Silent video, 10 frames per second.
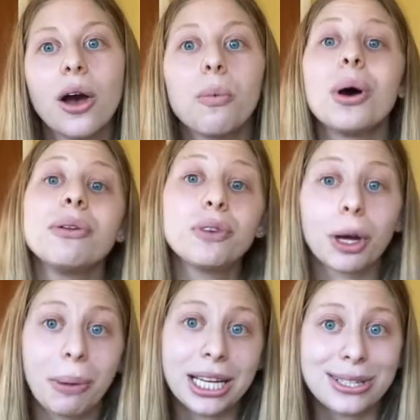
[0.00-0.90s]
one, for a
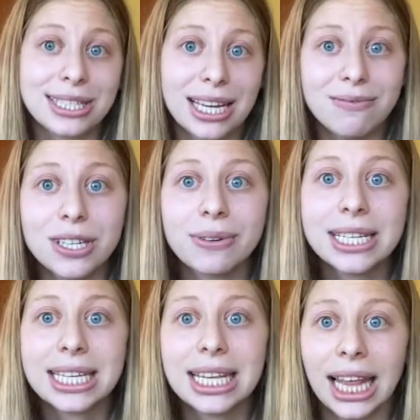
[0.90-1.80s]
patient safety
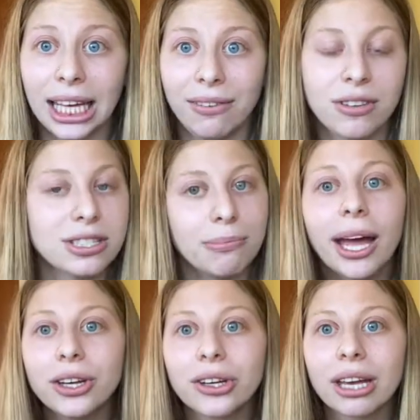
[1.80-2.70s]
reason, like if there's a
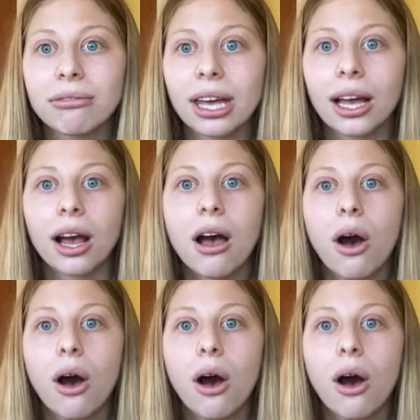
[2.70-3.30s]
med you're giving,